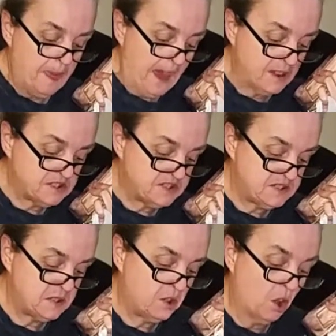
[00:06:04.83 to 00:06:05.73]

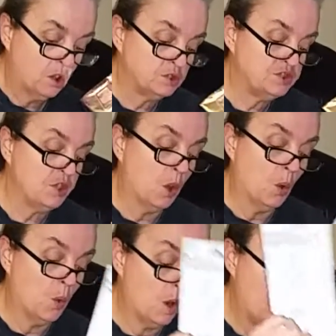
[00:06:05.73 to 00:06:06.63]
That's
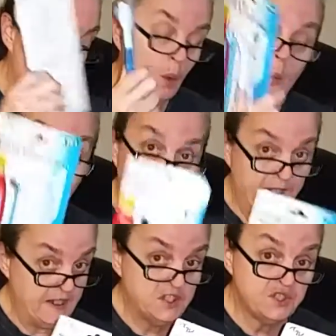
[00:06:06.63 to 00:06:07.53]
also what
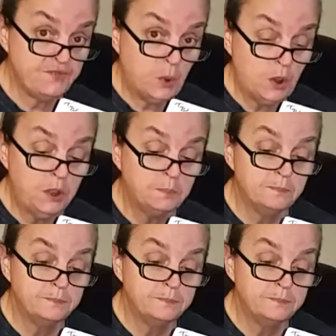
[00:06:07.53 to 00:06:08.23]
these are for.